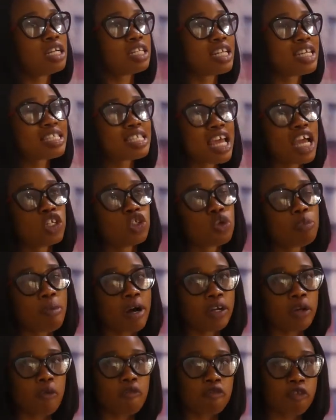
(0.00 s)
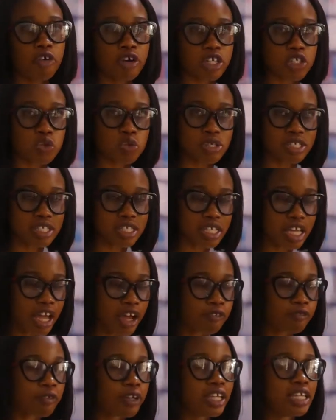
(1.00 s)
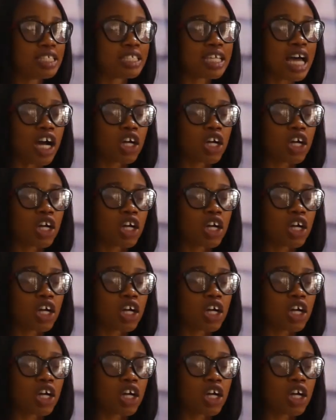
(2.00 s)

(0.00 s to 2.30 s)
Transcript: This Edumano Forest Reserve is